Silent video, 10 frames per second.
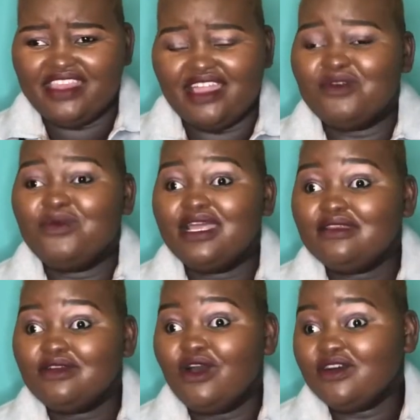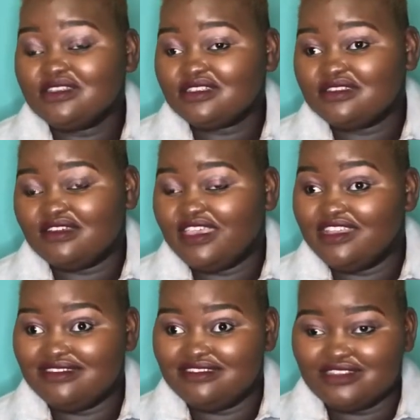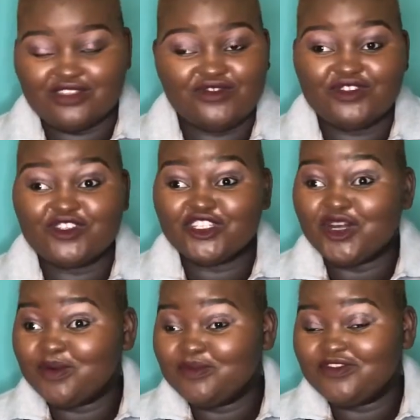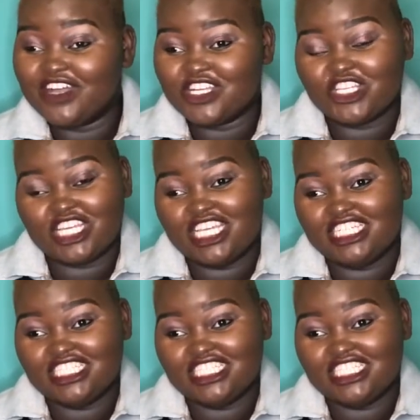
What causes the kidneys to stop functioning?